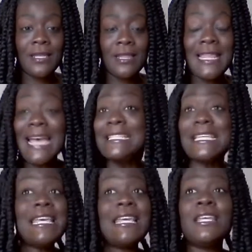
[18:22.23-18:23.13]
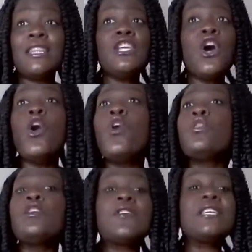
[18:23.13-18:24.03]
That's it. The
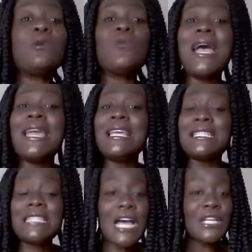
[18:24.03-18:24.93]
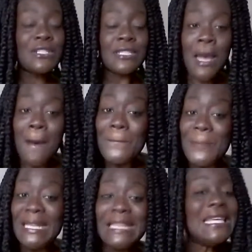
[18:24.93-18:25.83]
only reason why it's not
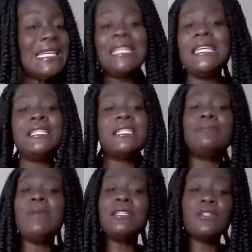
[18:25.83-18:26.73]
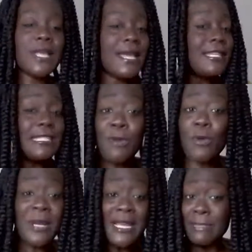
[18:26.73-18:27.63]
completely dismantled at this
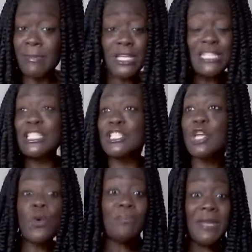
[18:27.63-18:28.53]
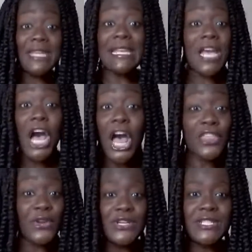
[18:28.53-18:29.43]
moment is because so many
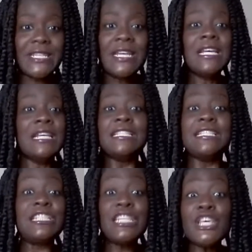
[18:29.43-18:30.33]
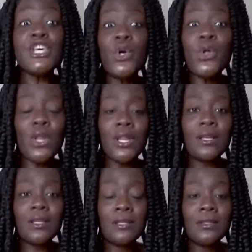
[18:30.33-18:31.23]
others still
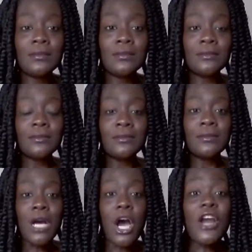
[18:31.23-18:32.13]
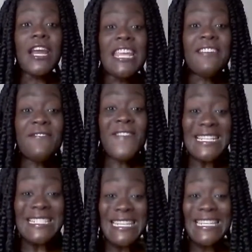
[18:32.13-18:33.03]
are
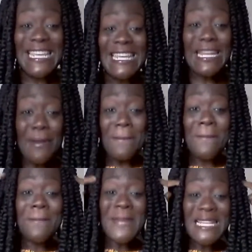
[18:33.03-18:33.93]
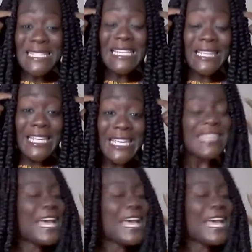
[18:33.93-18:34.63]
invested in it mentally.